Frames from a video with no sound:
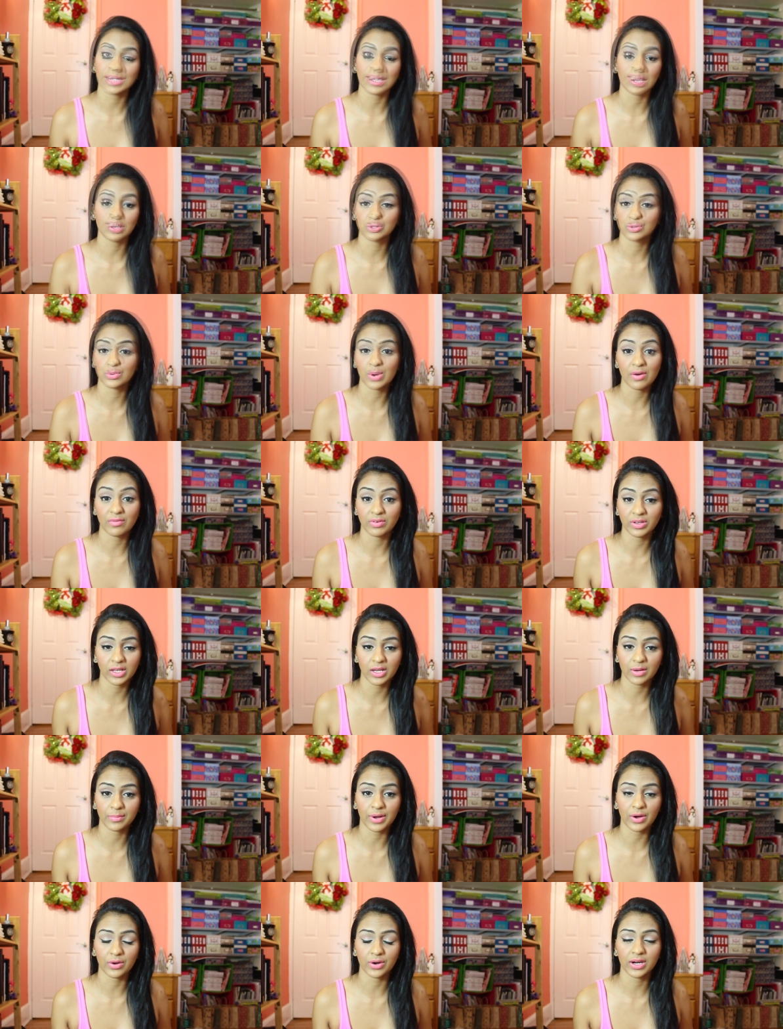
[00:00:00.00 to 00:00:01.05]
It tells you
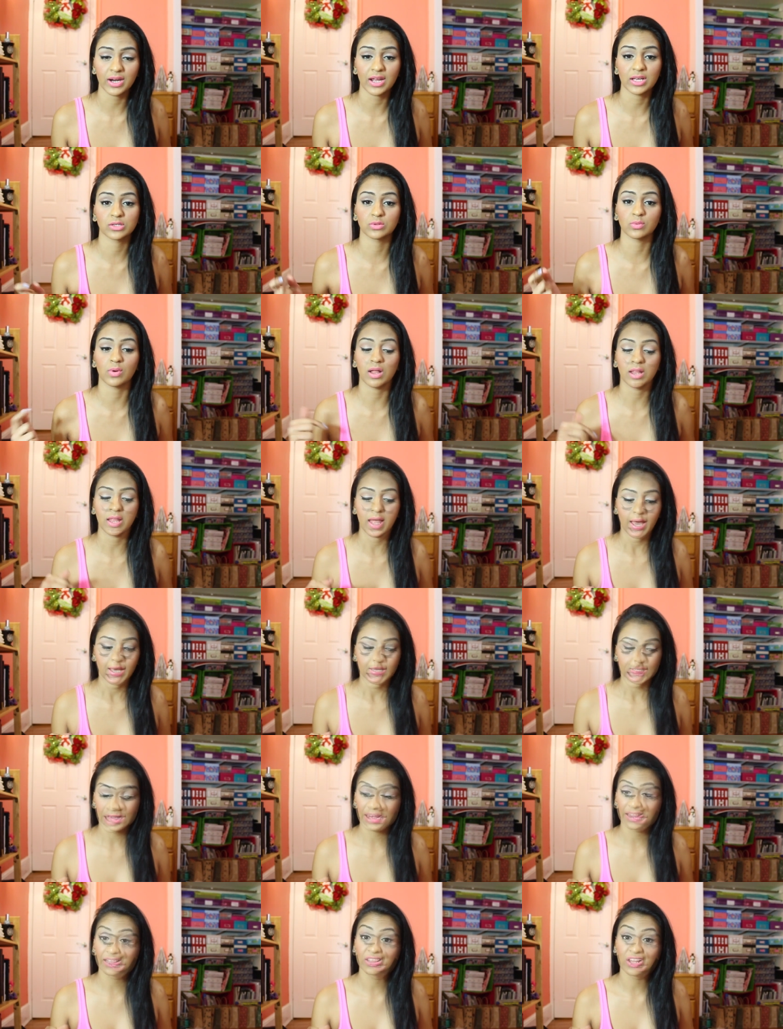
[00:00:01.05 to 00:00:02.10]
everything about it as well
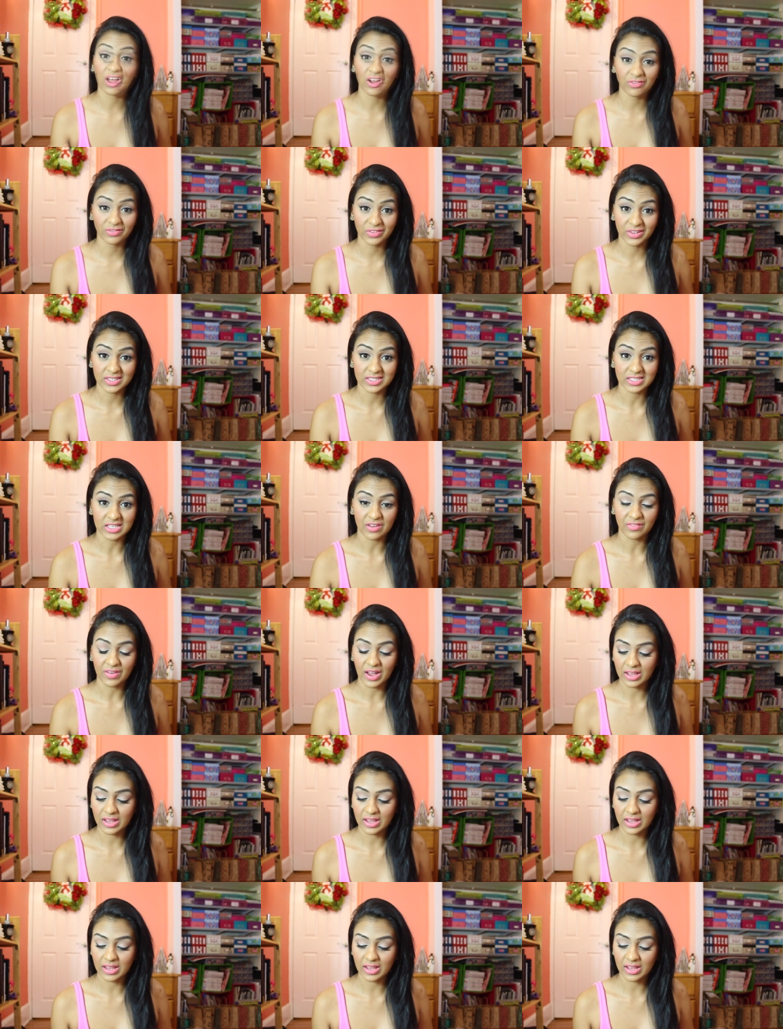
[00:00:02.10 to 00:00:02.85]
as I love this stuff.